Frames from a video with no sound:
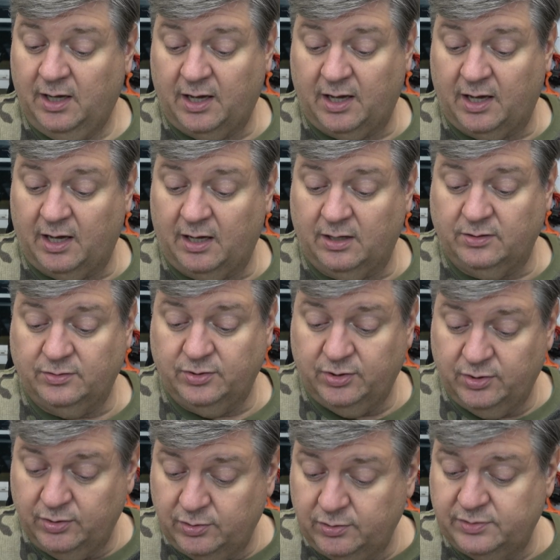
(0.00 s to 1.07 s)
Uh,
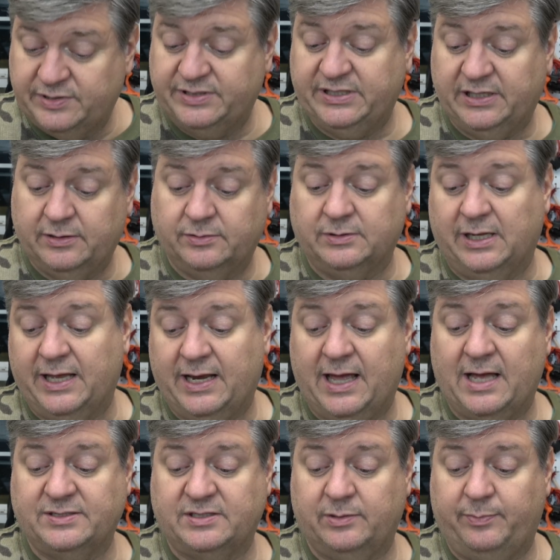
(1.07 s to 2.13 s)
new sealed lead
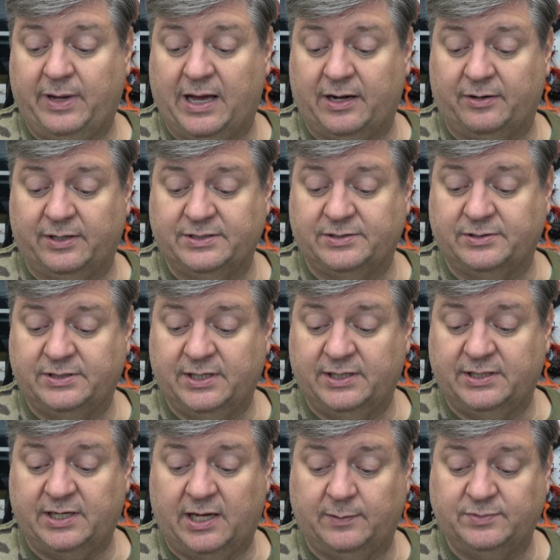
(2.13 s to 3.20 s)
acid batteries are
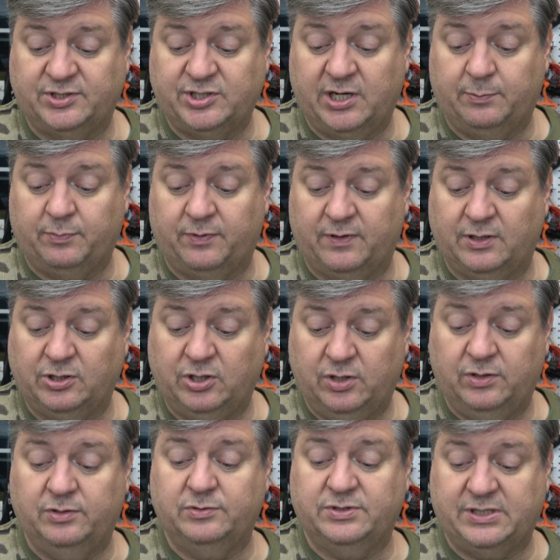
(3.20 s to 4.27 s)
10 times cheaper than
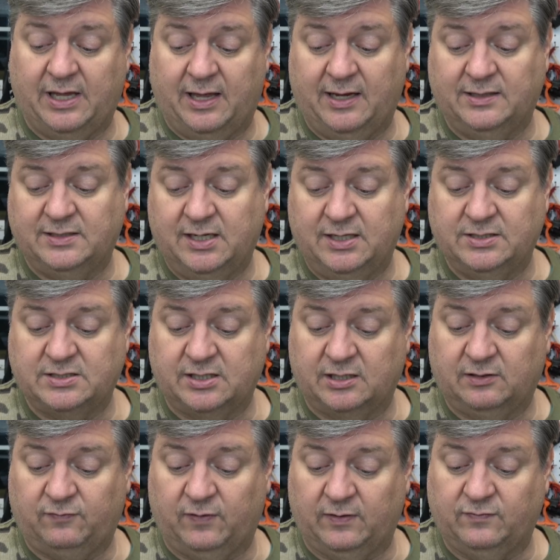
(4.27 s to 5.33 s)
used
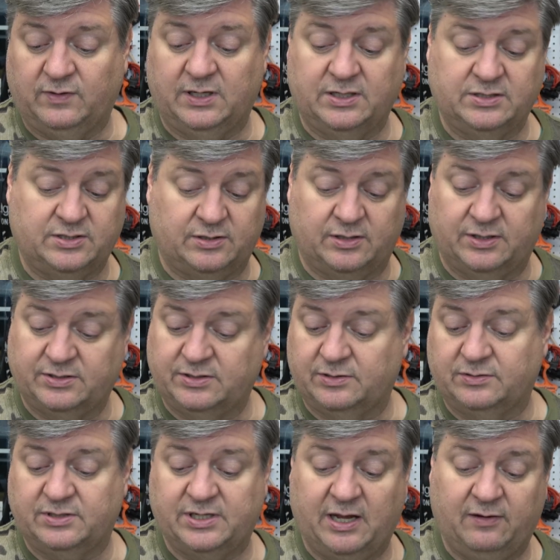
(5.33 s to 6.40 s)
18650s. They're
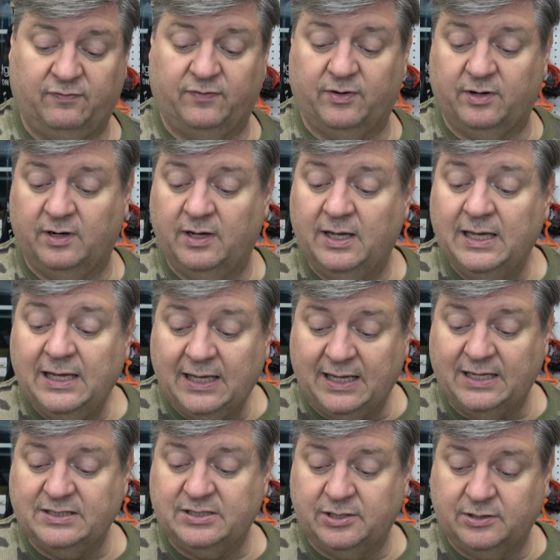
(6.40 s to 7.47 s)
also safer,
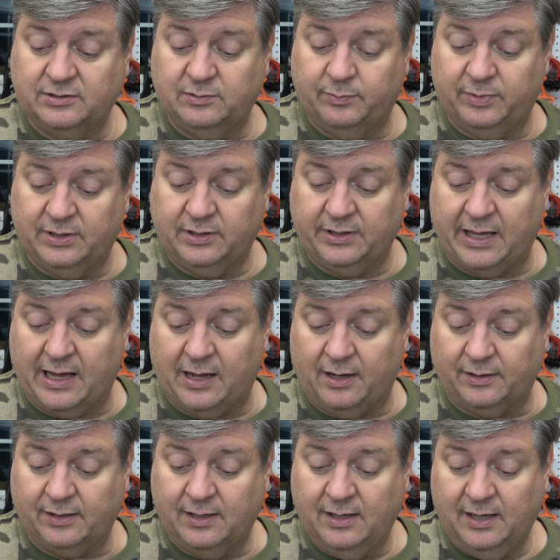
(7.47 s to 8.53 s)
easier to build
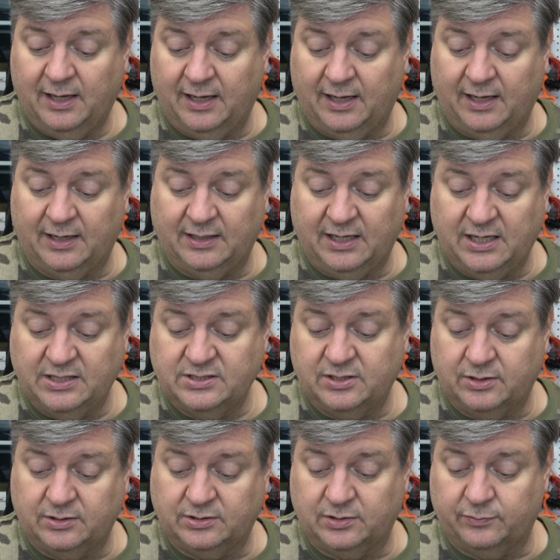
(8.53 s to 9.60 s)
out, and
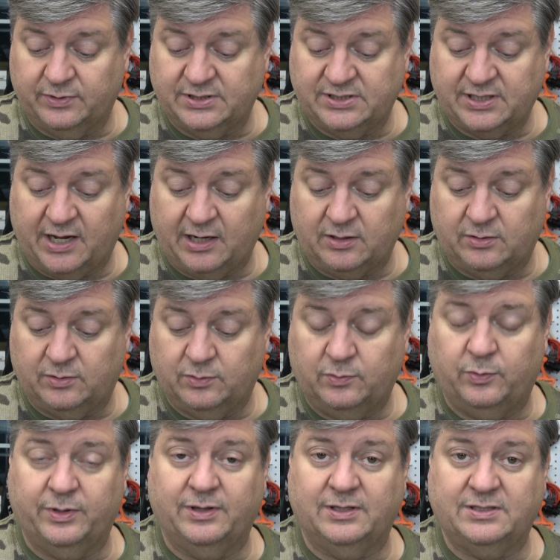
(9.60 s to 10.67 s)
easier to recycle
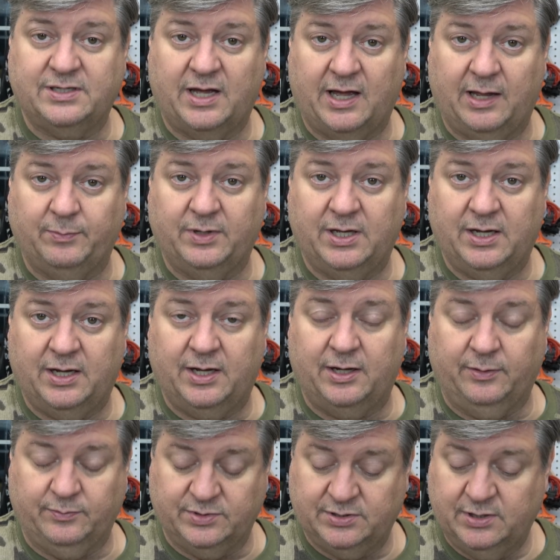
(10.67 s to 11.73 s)
when the time
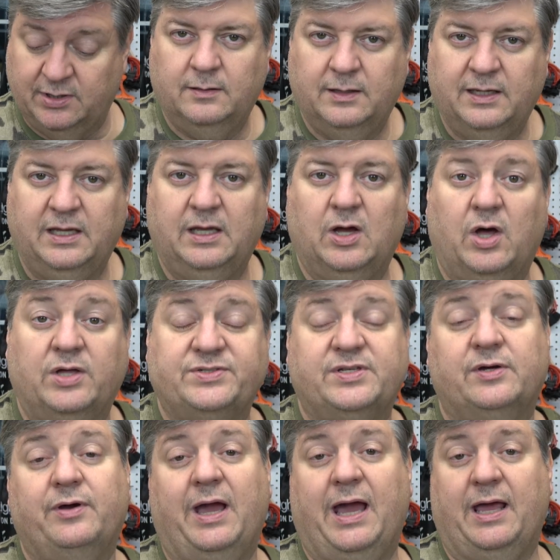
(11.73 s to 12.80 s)
comes. He
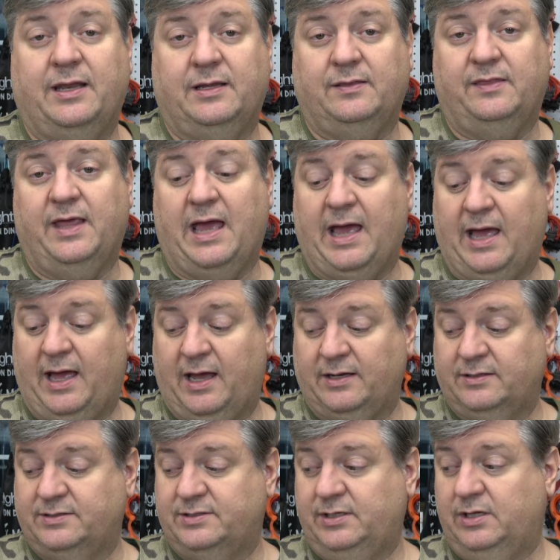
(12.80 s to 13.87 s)
also added
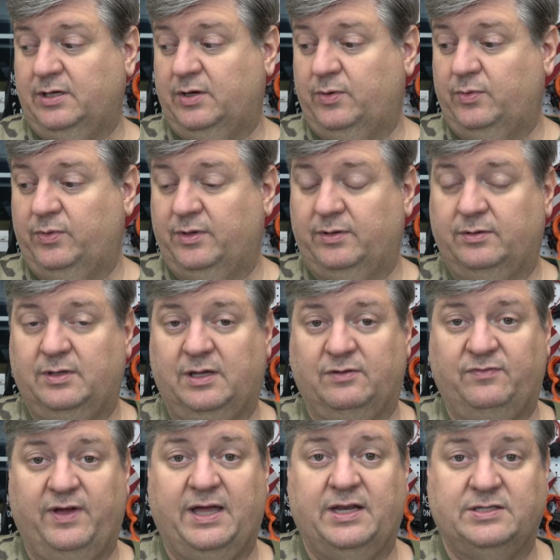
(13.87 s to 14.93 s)
that, you know, the, the
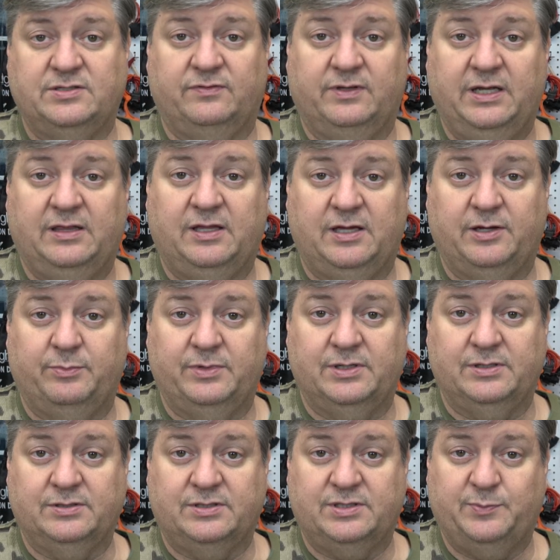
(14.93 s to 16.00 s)
advantage of lithium
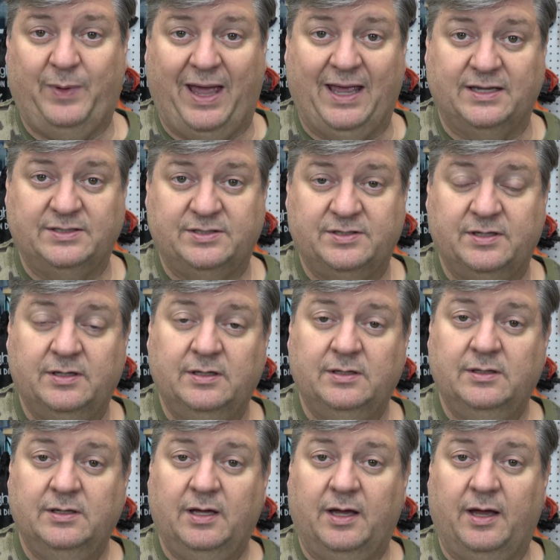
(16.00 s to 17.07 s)
is space.
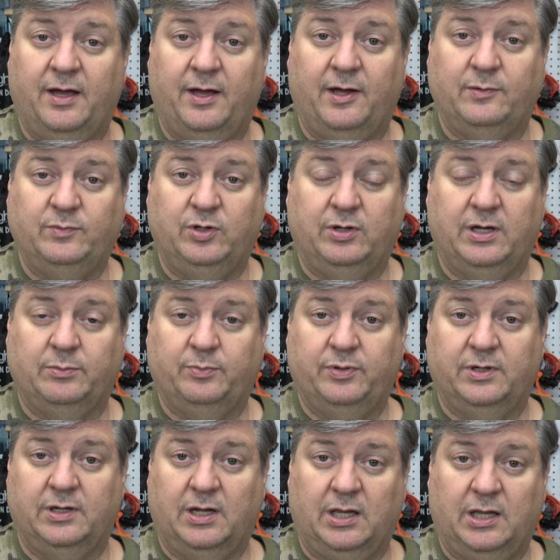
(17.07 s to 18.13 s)
Um, you can
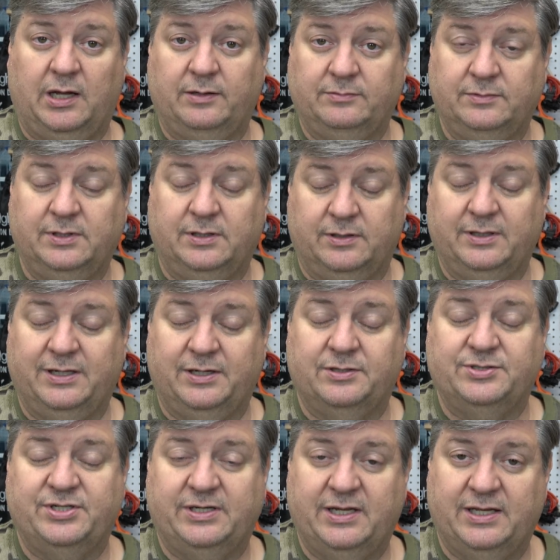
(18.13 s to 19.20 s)
put a lot, you know, the
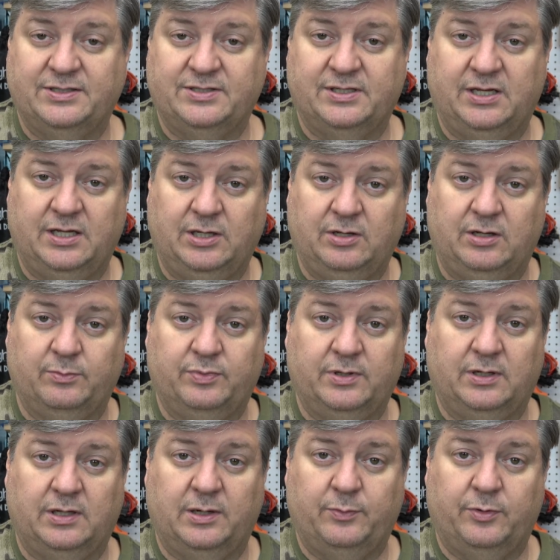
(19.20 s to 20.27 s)
energy density, you can put
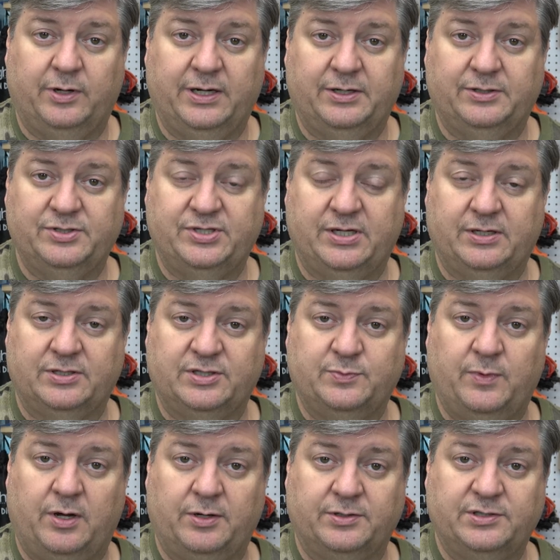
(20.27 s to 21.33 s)
a lot more energy in a
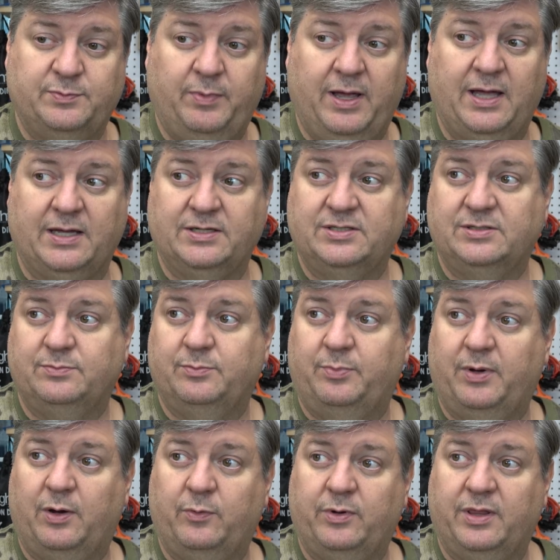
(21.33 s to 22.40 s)
smaller space.
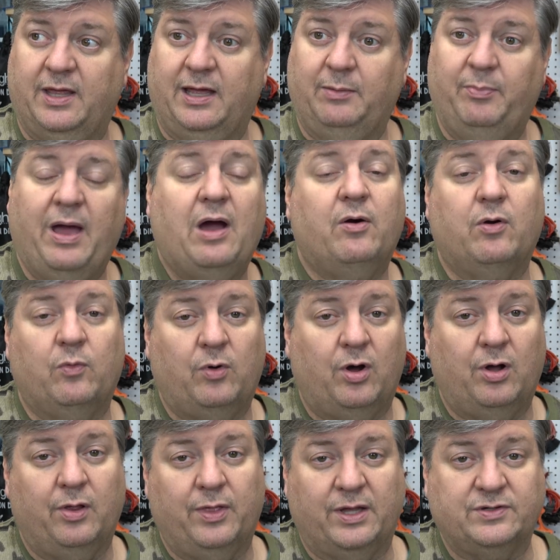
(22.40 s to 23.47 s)
But with a power
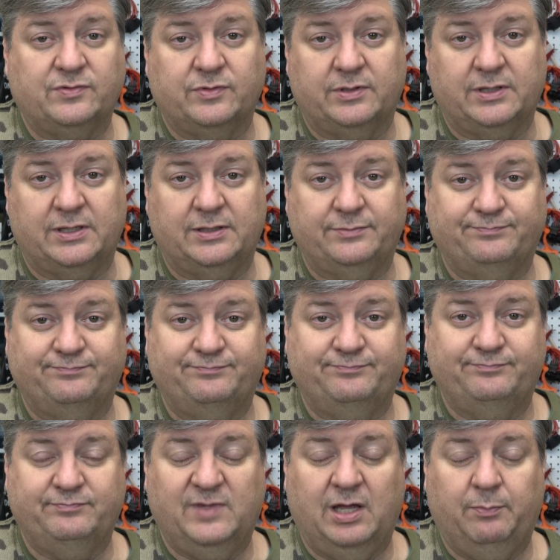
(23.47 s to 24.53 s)
wall, that's really
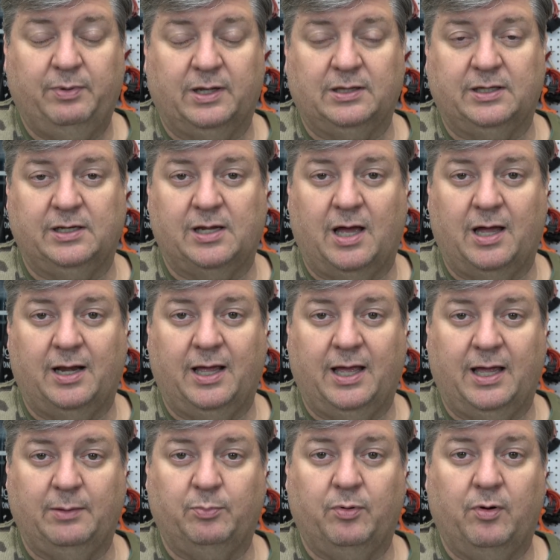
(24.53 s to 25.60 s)
typically not
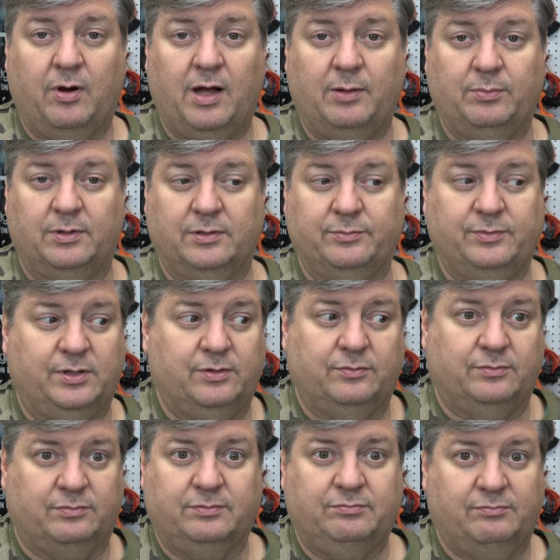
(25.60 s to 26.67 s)
a problem.
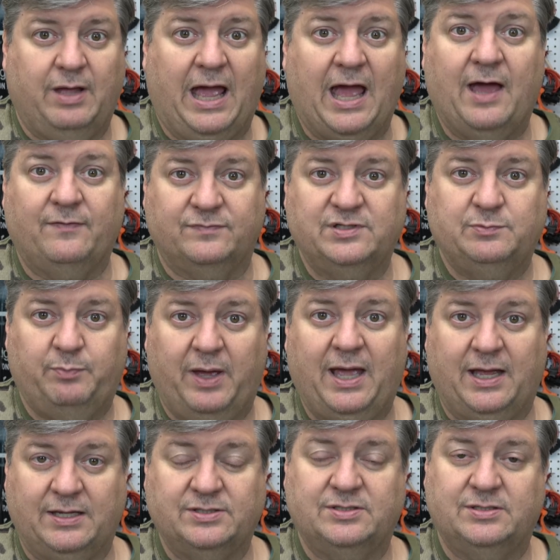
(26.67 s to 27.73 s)
You have
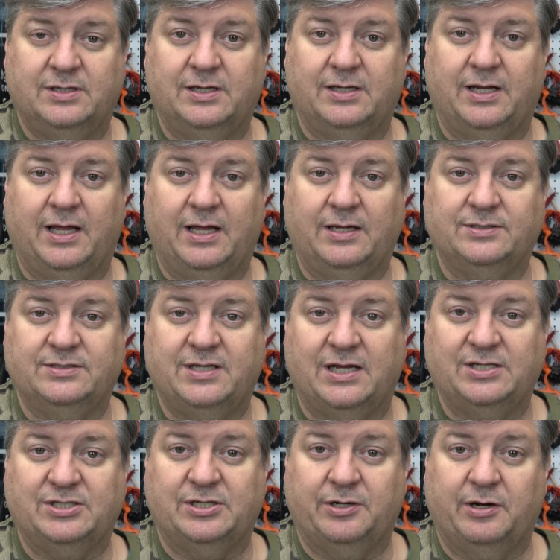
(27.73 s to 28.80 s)
space in a
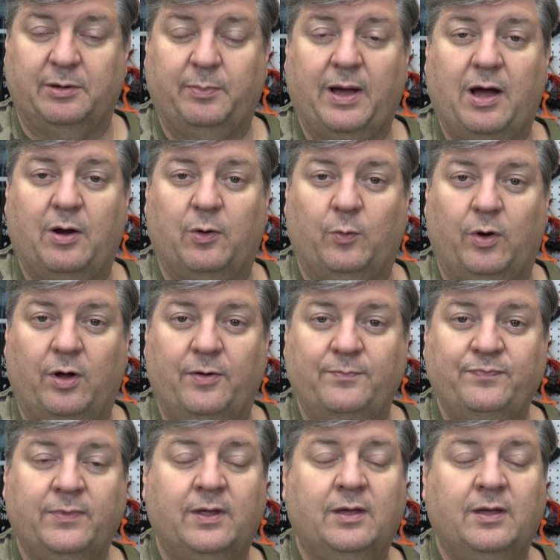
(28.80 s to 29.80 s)
stationary power wall.